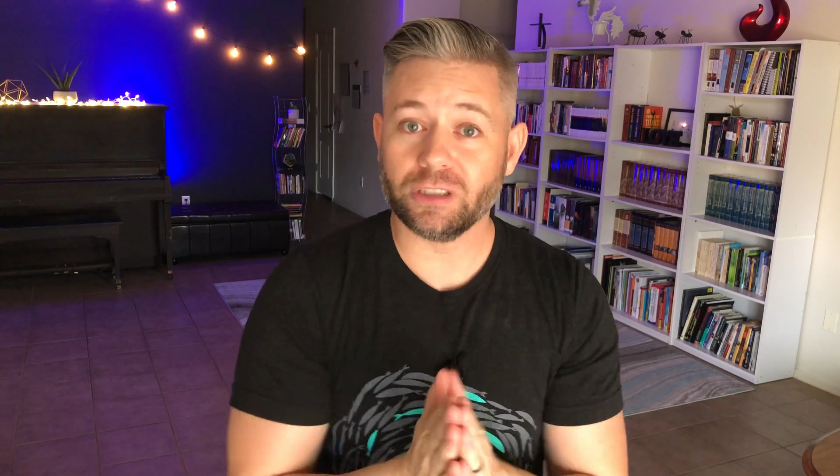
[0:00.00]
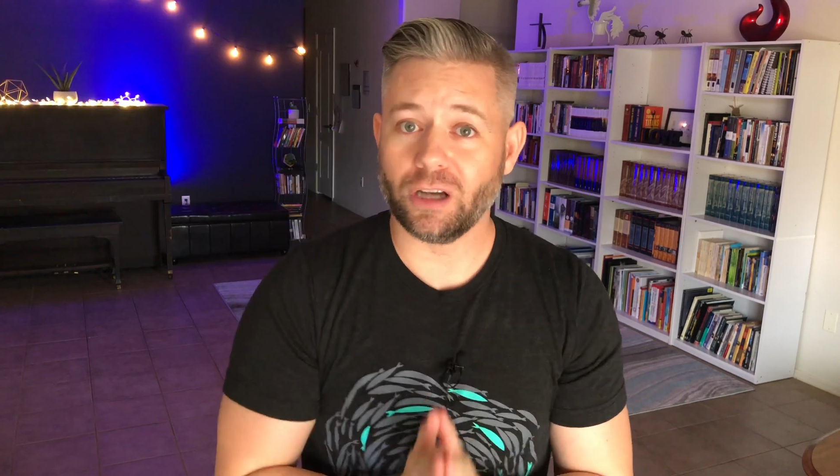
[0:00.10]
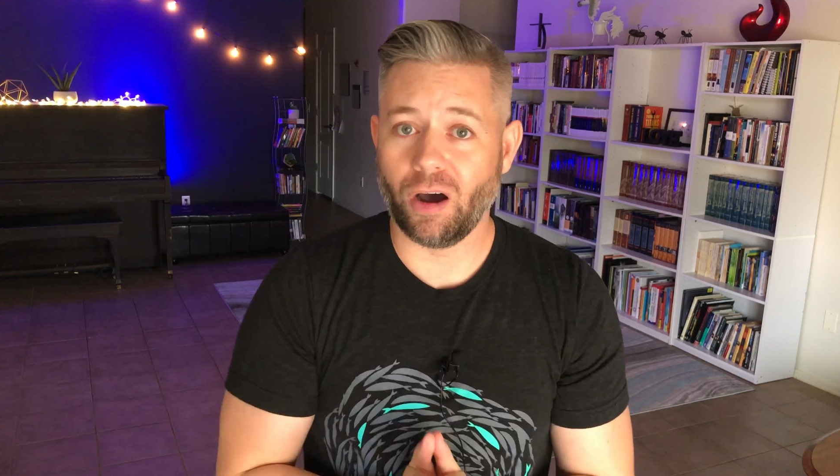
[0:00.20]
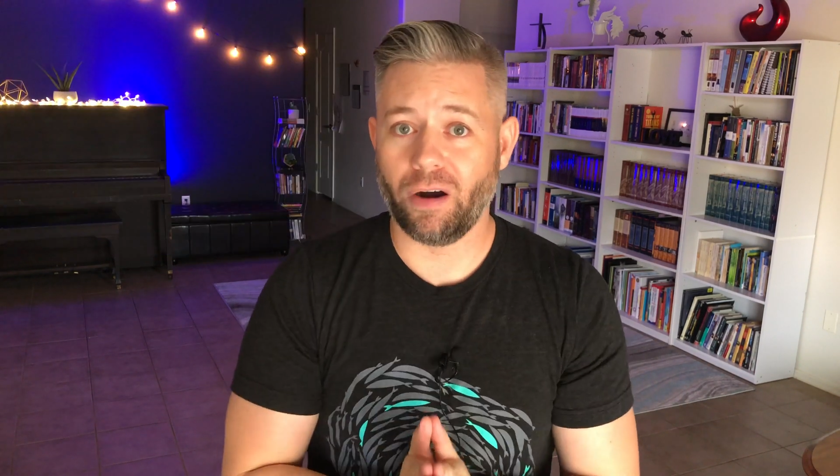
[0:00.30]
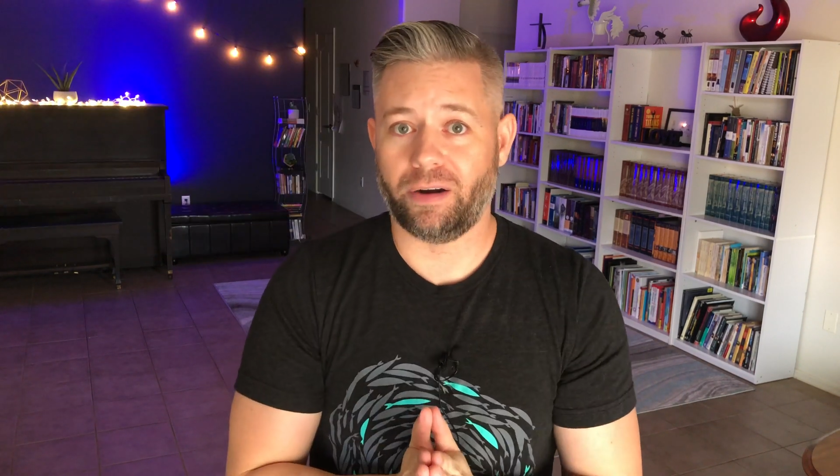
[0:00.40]
it to
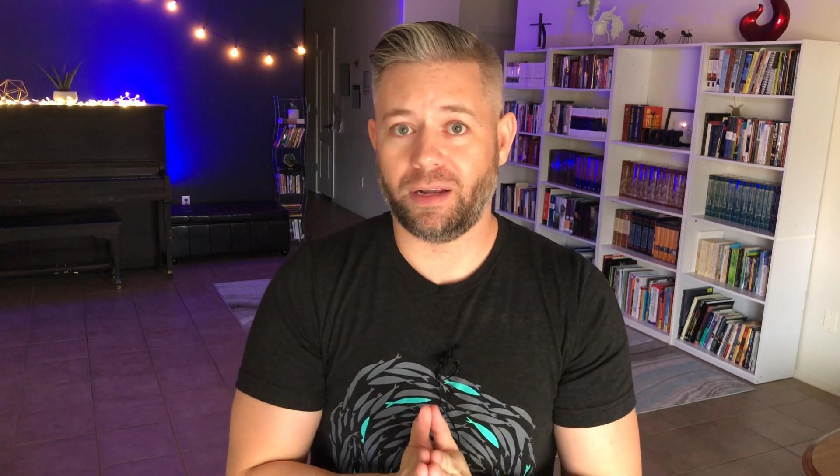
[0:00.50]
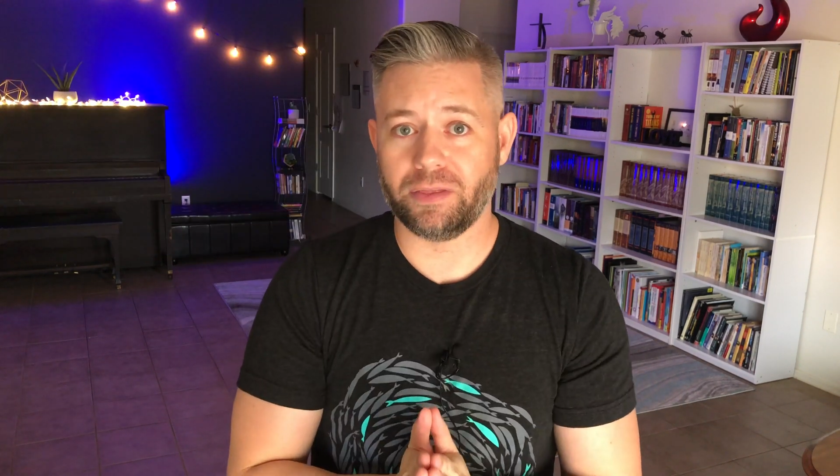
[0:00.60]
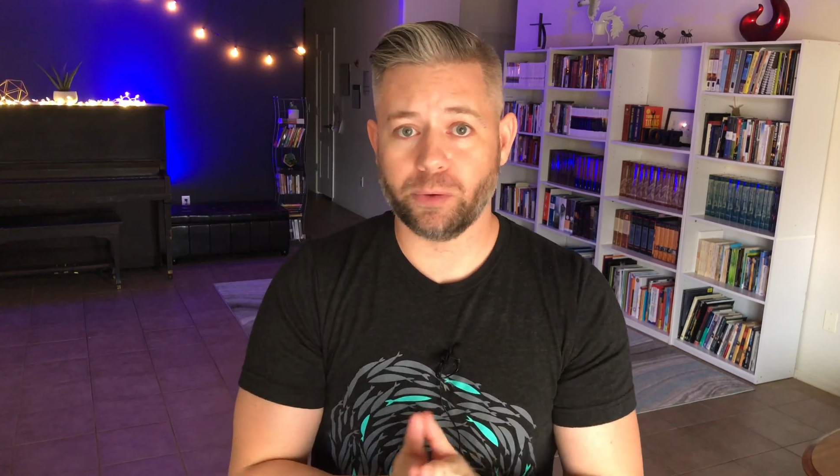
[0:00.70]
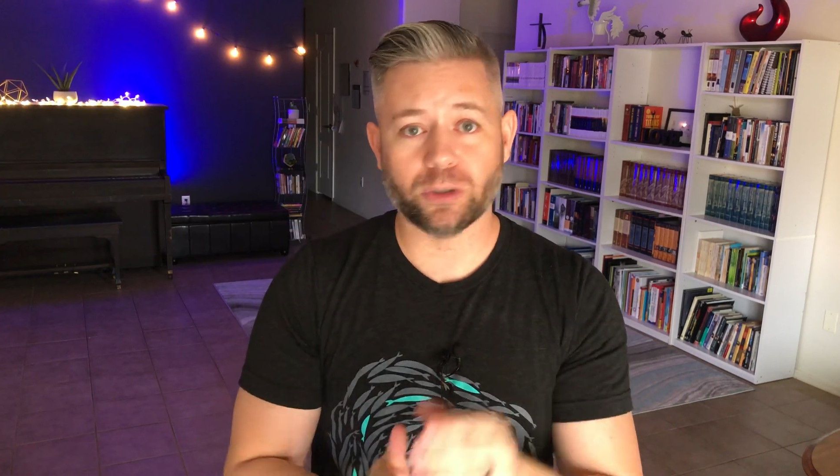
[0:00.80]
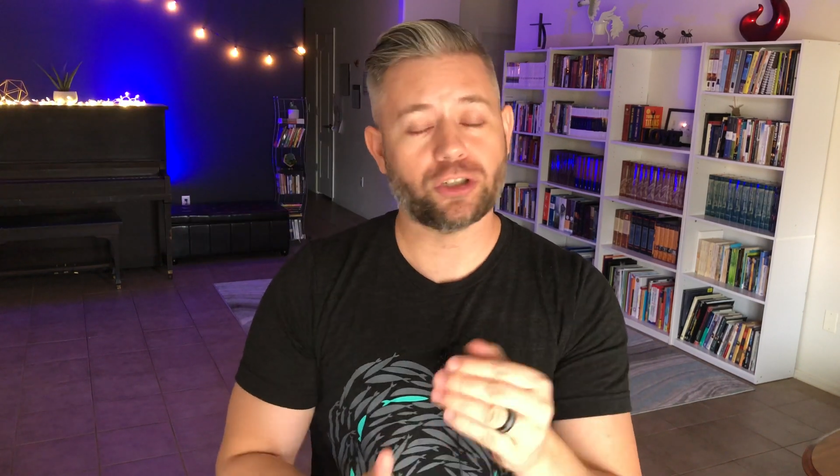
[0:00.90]
heart and
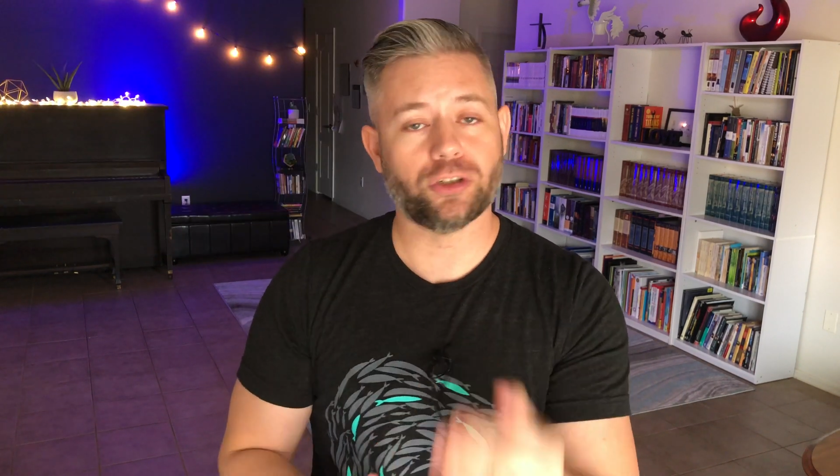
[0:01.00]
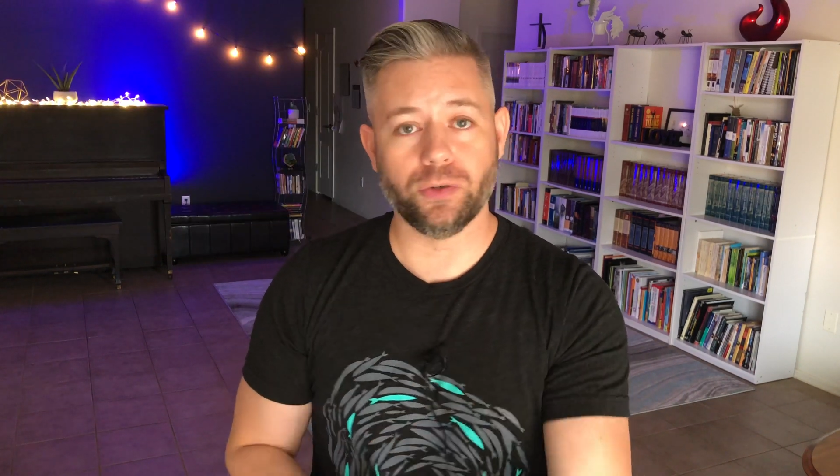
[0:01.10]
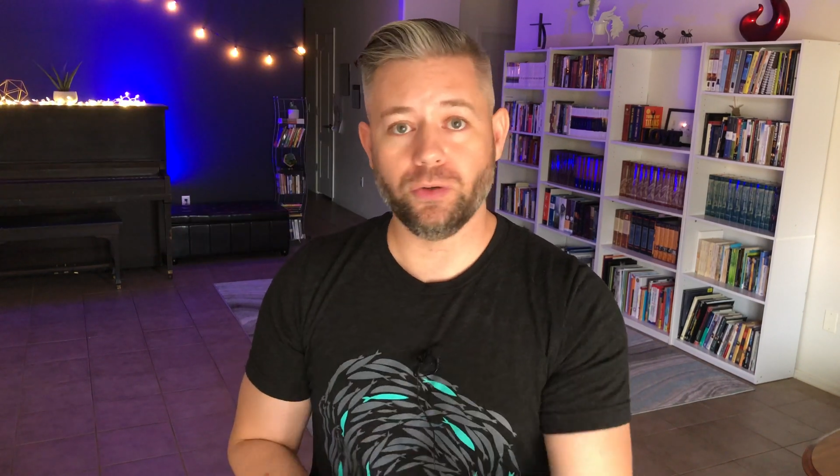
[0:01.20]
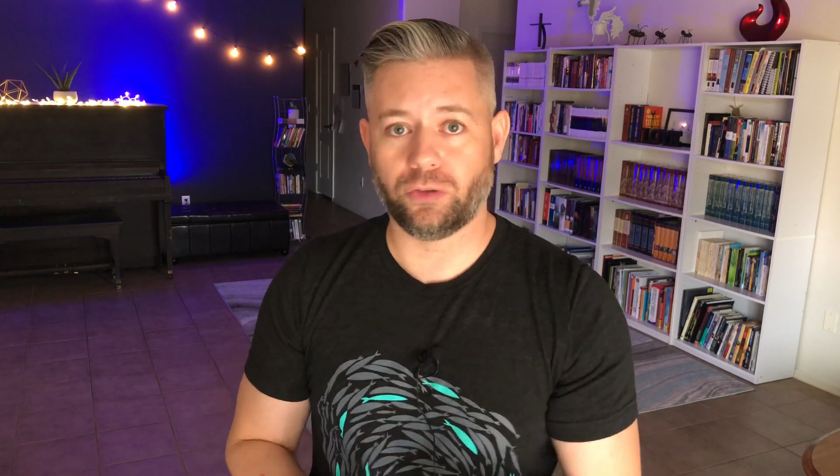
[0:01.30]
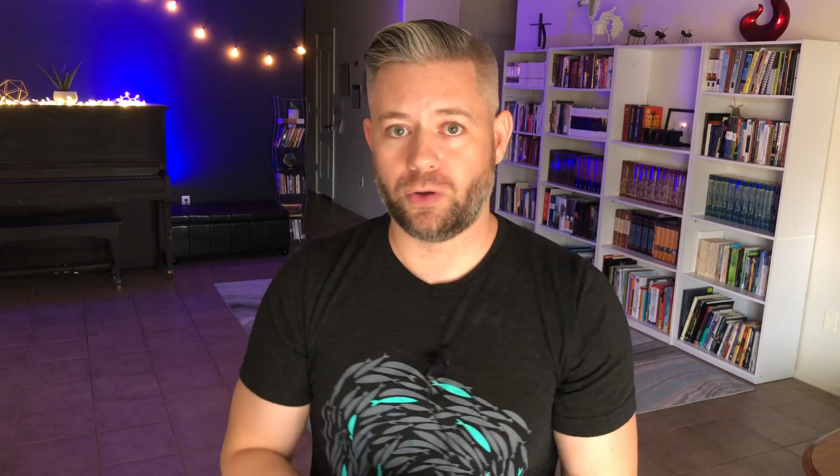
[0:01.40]
there was
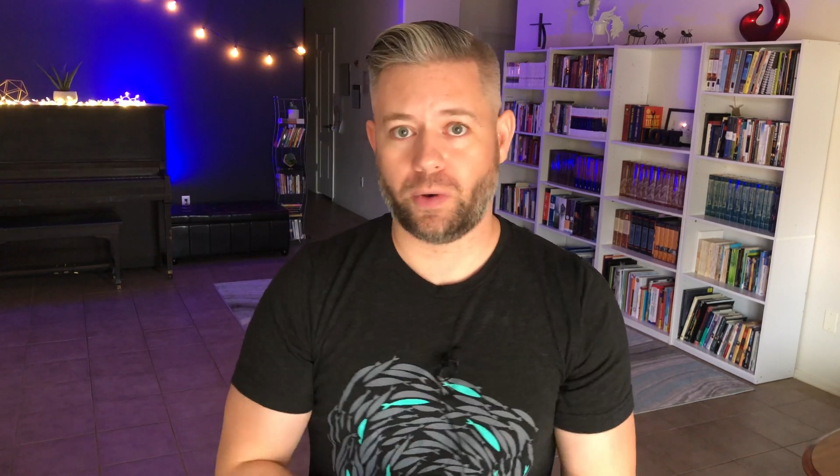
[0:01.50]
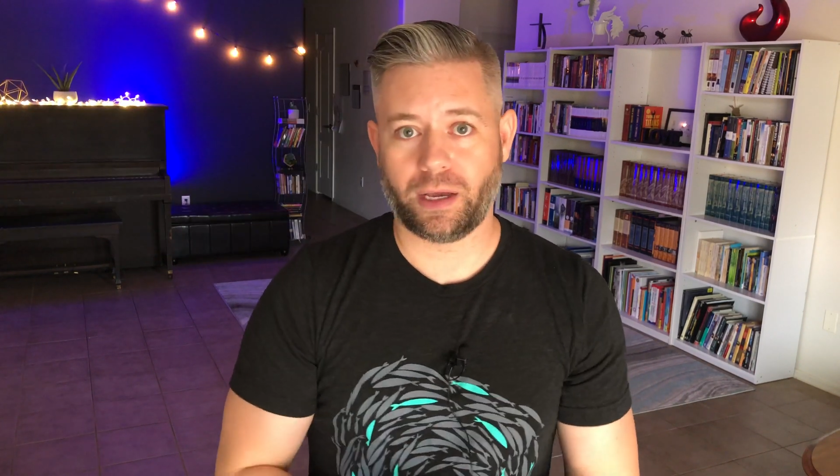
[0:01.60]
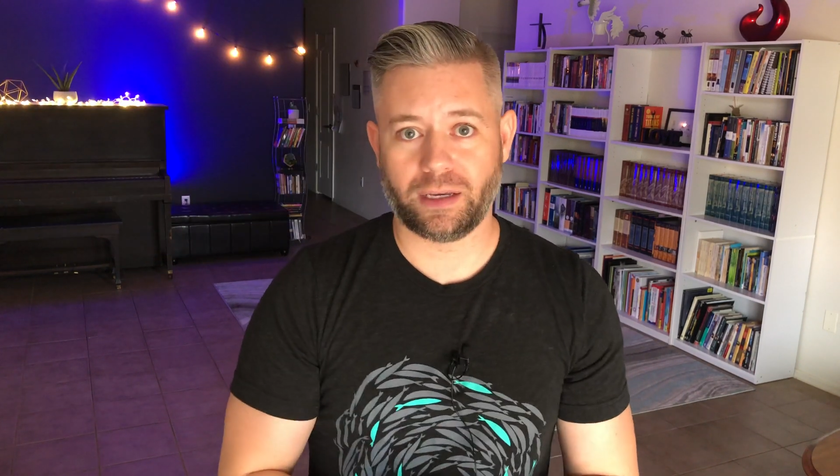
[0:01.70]
truth to it.